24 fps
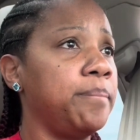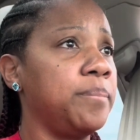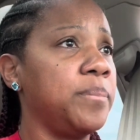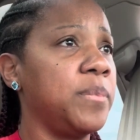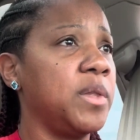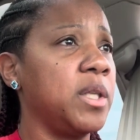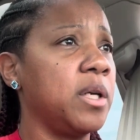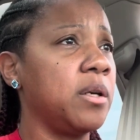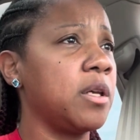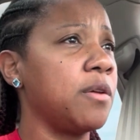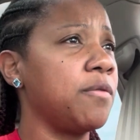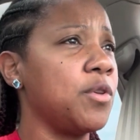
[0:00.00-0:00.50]

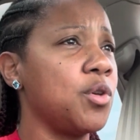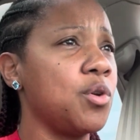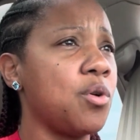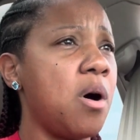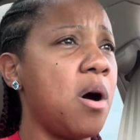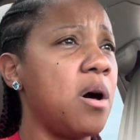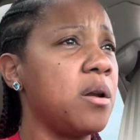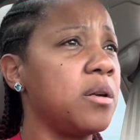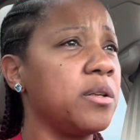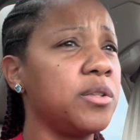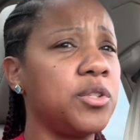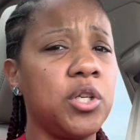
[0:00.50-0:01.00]
They're giving you
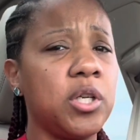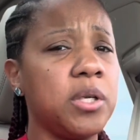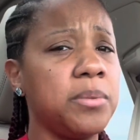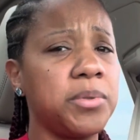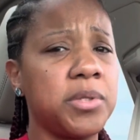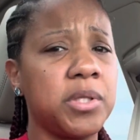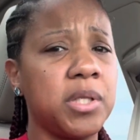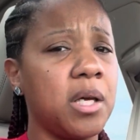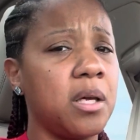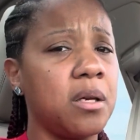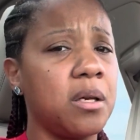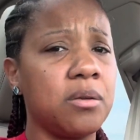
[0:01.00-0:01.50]
all the cheap
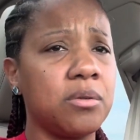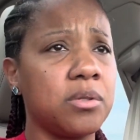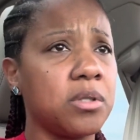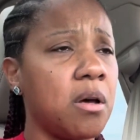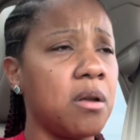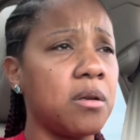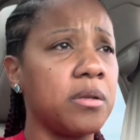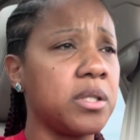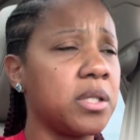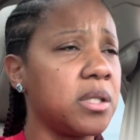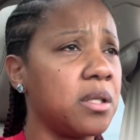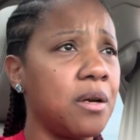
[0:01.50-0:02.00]
standards,
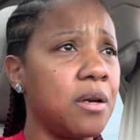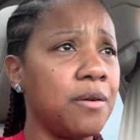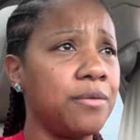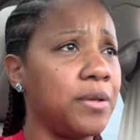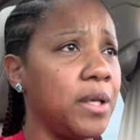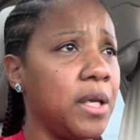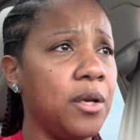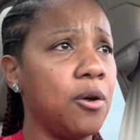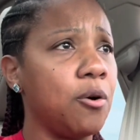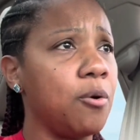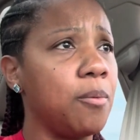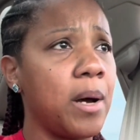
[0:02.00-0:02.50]
all the stuff
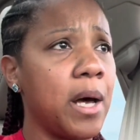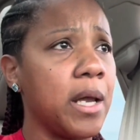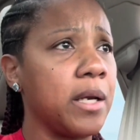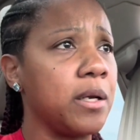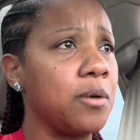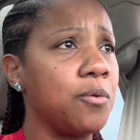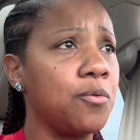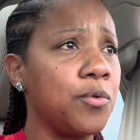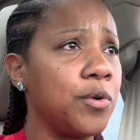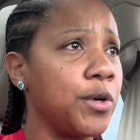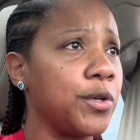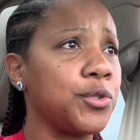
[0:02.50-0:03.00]
that nobody
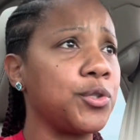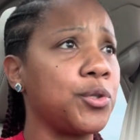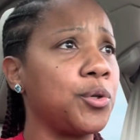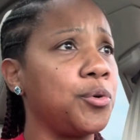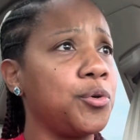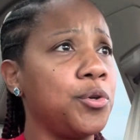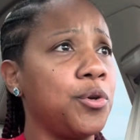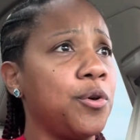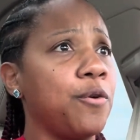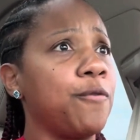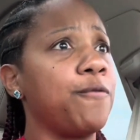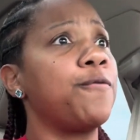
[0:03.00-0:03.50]
wants. So
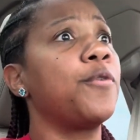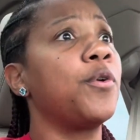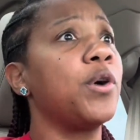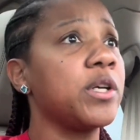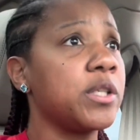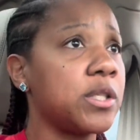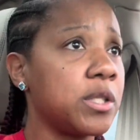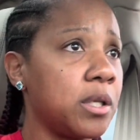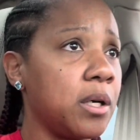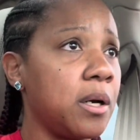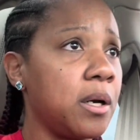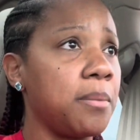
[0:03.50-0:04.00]
you're
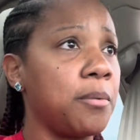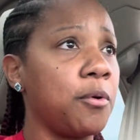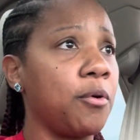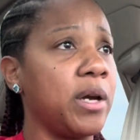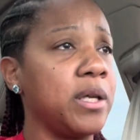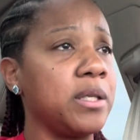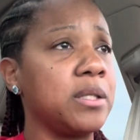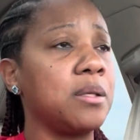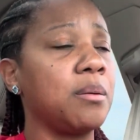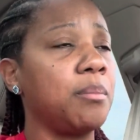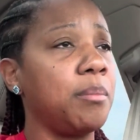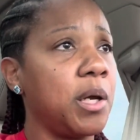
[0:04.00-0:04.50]
forced to
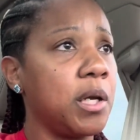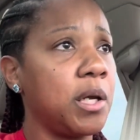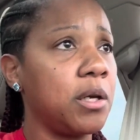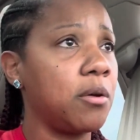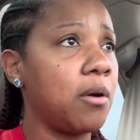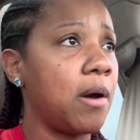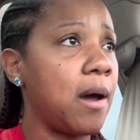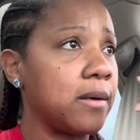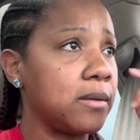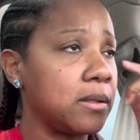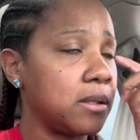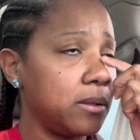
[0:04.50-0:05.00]
upgrade to make
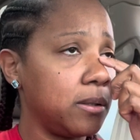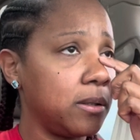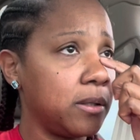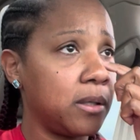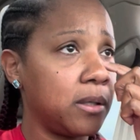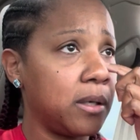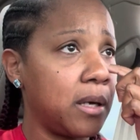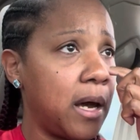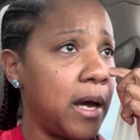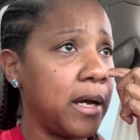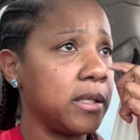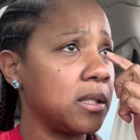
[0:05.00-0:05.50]
your house look
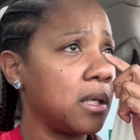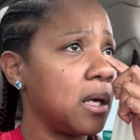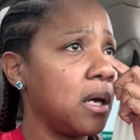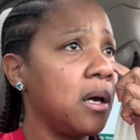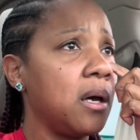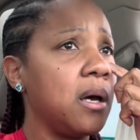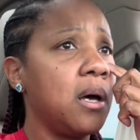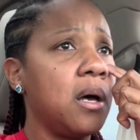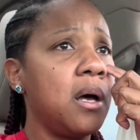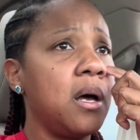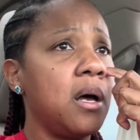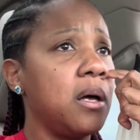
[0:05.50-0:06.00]
nice.
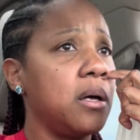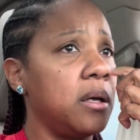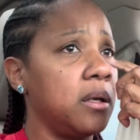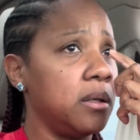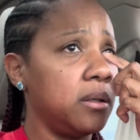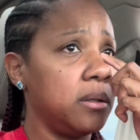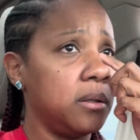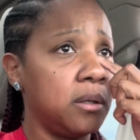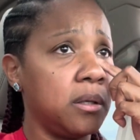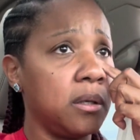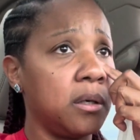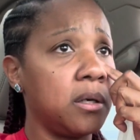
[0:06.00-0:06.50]

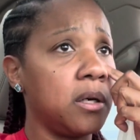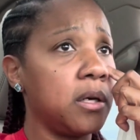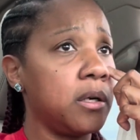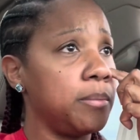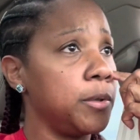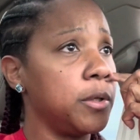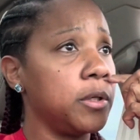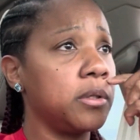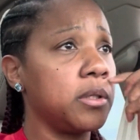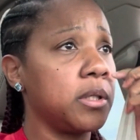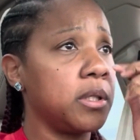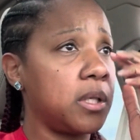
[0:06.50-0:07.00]
The good
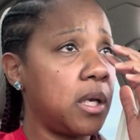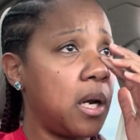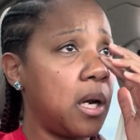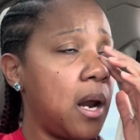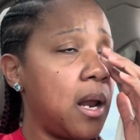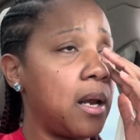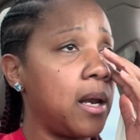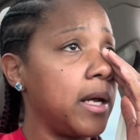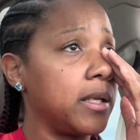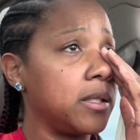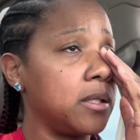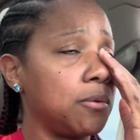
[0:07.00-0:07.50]
builders that
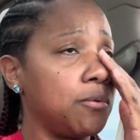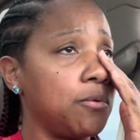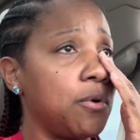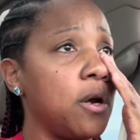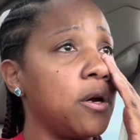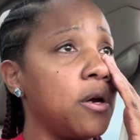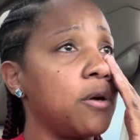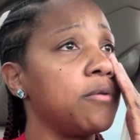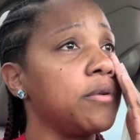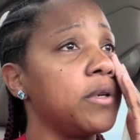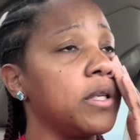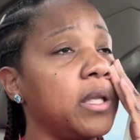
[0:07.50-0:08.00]
I like to
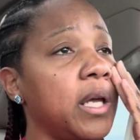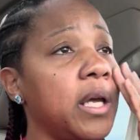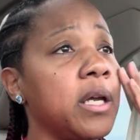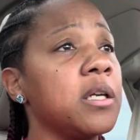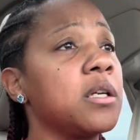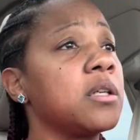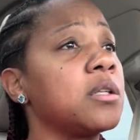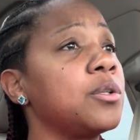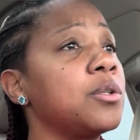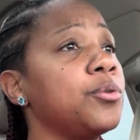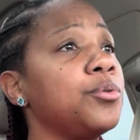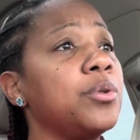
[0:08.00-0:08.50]
work with, they
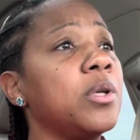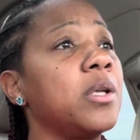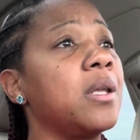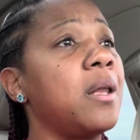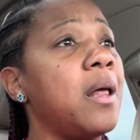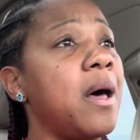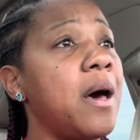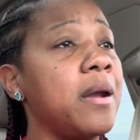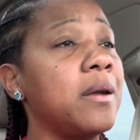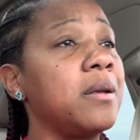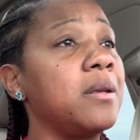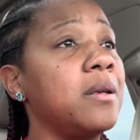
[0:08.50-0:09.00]
include a
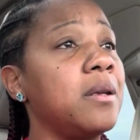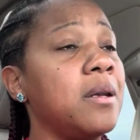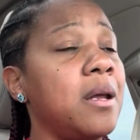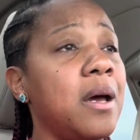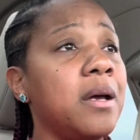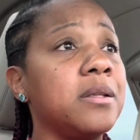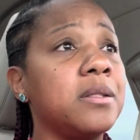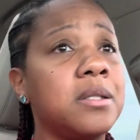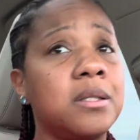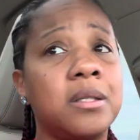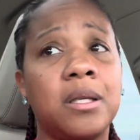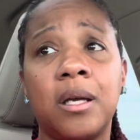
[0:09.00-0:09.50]
lot of
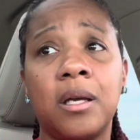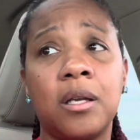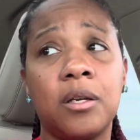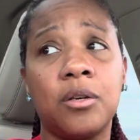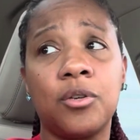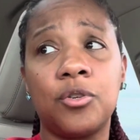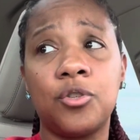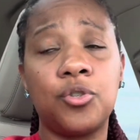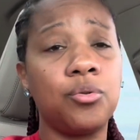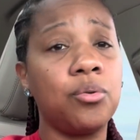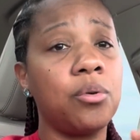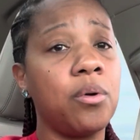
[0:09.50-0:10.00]
nice
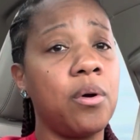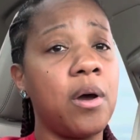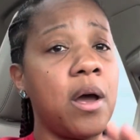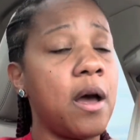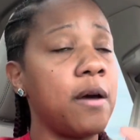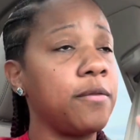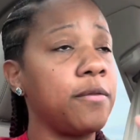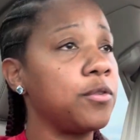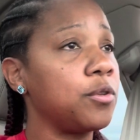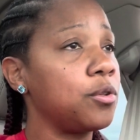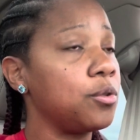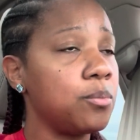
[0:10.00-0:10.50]
standards. You don't
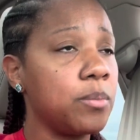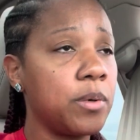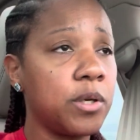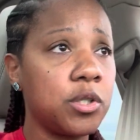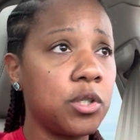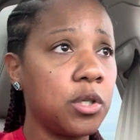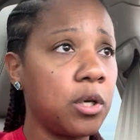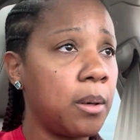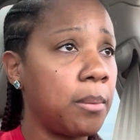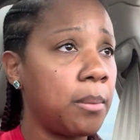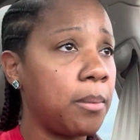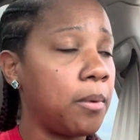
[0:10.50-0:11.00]
have to do
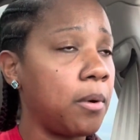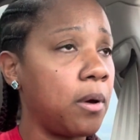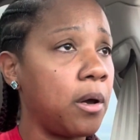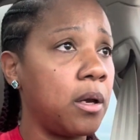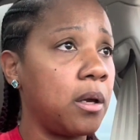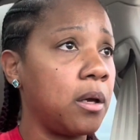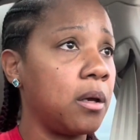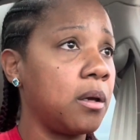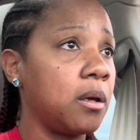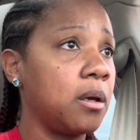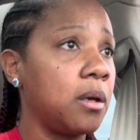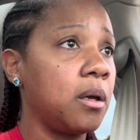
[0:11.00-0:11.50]
much
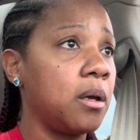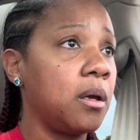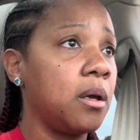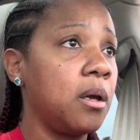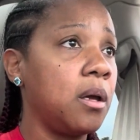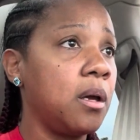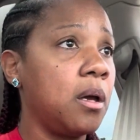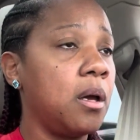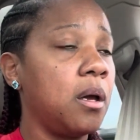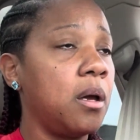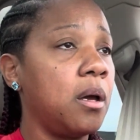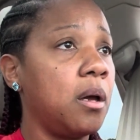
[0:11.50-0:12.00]
upgrading.
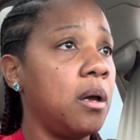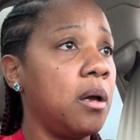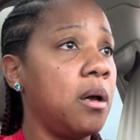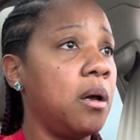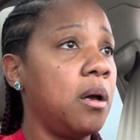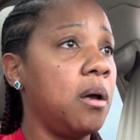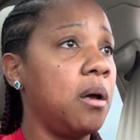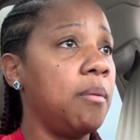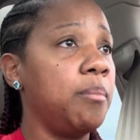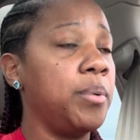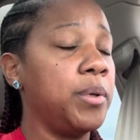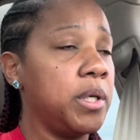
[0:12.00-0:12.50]

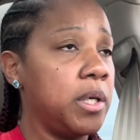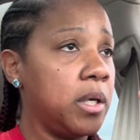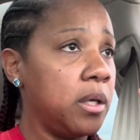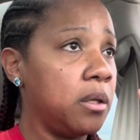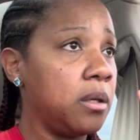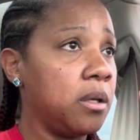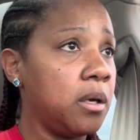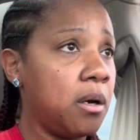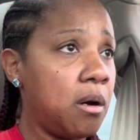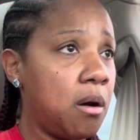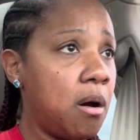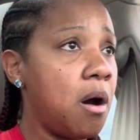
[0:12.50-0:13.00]

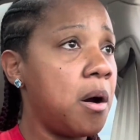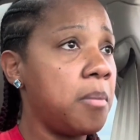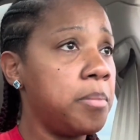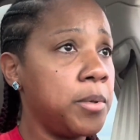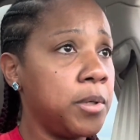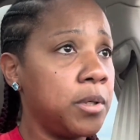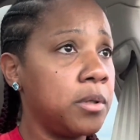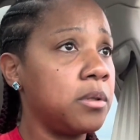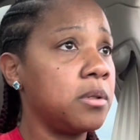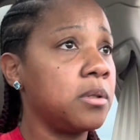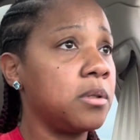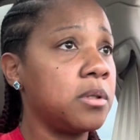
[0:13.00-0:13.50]
But there are
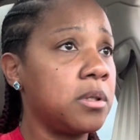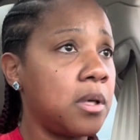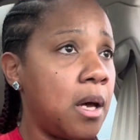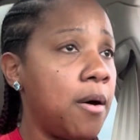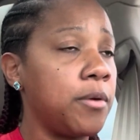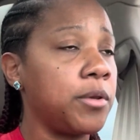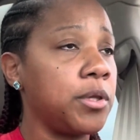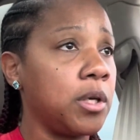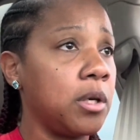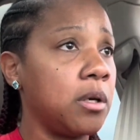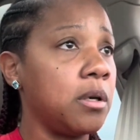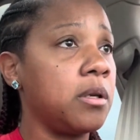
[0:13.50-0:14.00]
builders
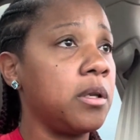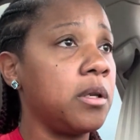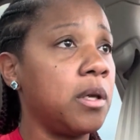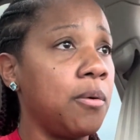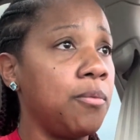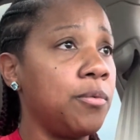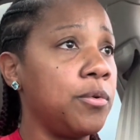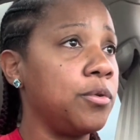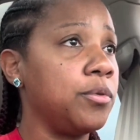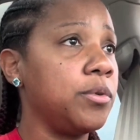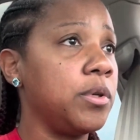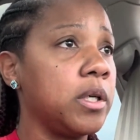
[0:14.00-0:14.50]
out there
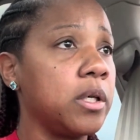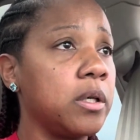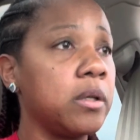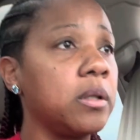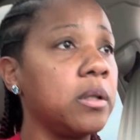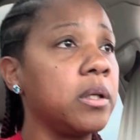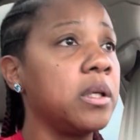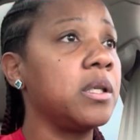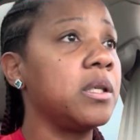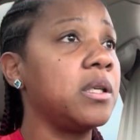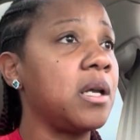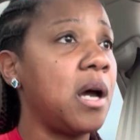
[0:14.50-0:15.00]
that will
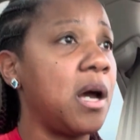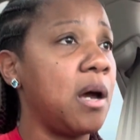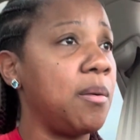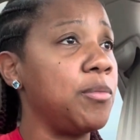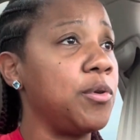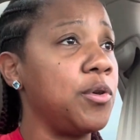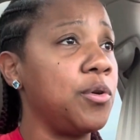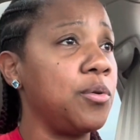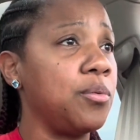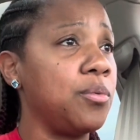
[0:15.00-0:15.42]
nickel and dime you.